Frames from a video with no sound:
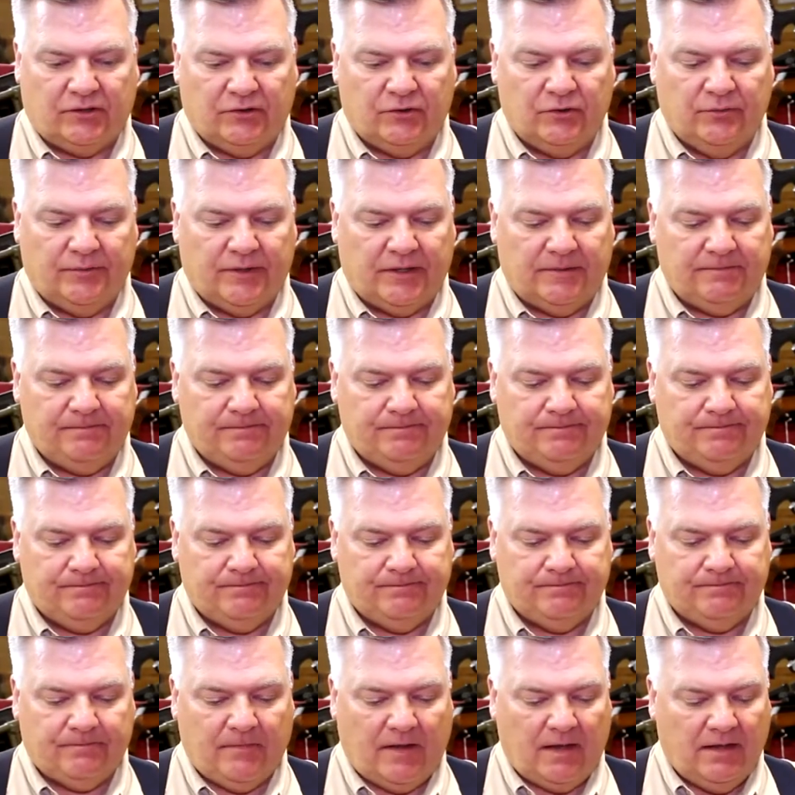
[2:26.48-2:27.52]
aluminum.
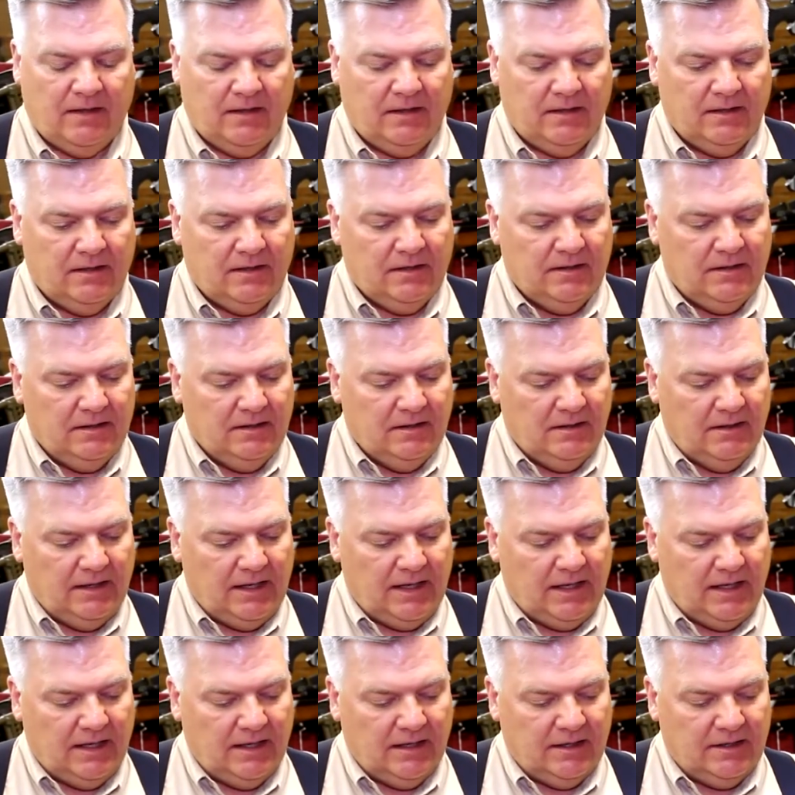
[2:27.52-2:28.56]

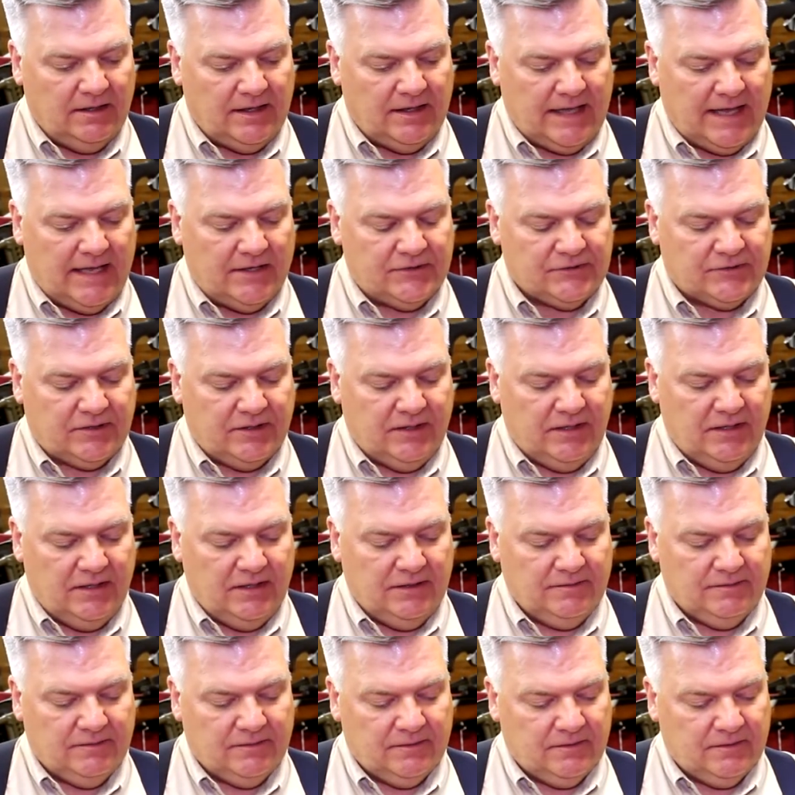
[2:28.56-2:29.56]
And as the